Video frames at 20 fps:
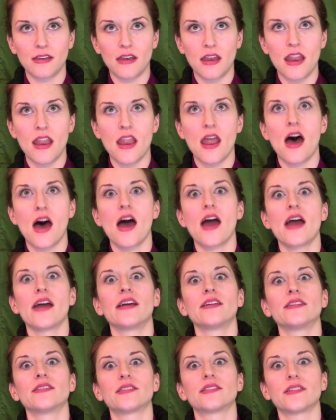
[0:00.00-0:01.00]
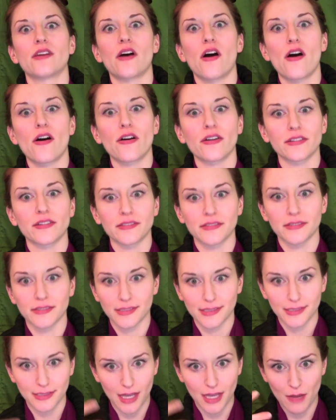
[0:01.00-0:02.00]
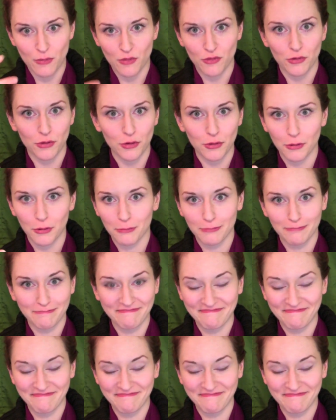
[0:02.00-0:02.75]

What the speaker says: 9 songs came through.